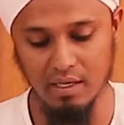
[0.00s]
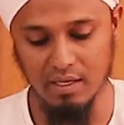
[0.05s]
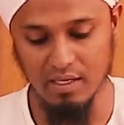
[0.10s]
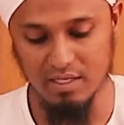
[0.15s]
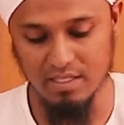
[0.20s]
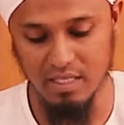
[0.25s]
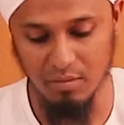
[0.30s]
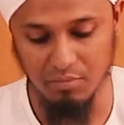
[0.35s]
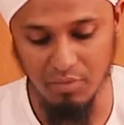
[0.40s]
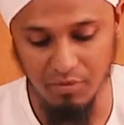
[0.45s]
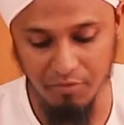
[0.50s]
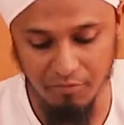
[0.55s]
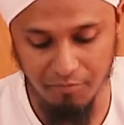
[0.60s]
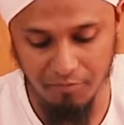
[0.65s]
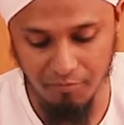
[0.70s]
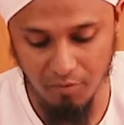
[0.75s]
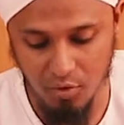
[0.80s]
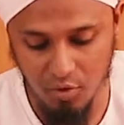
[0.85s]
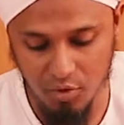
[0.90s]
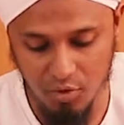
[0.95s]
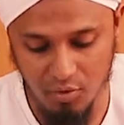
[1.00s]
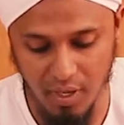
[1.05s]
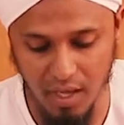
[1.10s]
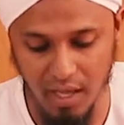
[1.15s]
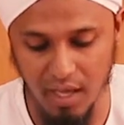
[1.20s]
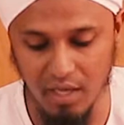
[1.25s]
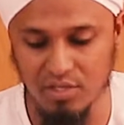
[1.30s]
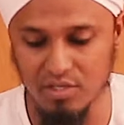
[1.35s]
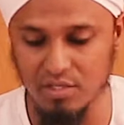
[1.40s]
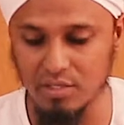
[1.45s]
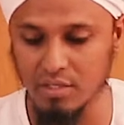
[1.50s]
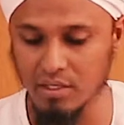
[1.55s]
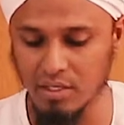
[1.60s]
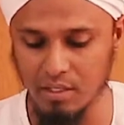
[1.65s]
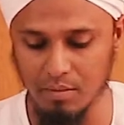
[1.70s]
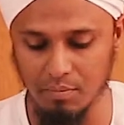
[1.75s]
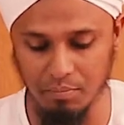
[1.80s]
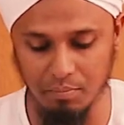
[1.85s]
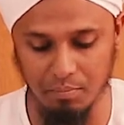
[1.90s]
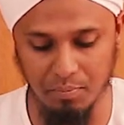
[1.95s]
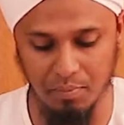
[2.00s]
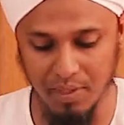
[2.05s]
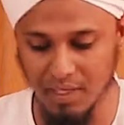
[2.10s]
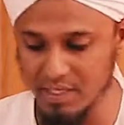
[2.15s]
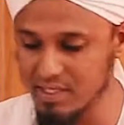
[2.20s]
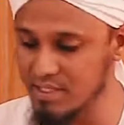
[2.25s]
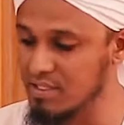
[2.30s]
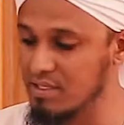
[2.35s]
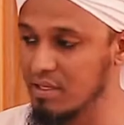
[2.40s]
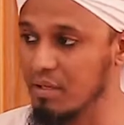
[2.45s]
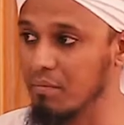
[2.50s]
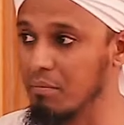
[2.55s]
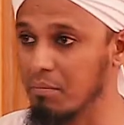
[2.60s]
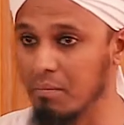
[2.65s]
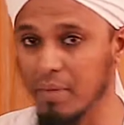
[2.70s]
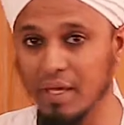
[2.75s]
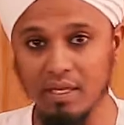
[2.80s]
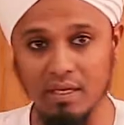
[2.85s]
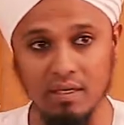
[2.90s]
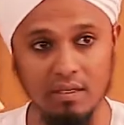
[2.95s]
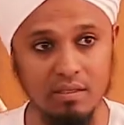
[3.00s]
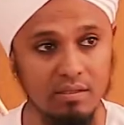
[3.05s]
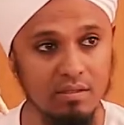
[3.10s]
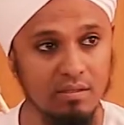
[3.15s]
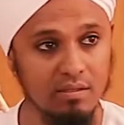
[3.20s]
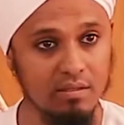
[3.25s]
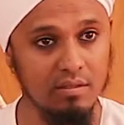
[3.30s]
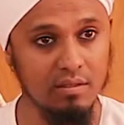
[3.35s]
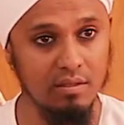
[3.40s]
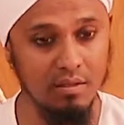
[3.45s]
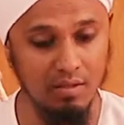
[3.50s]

is that before you actually place the mayyit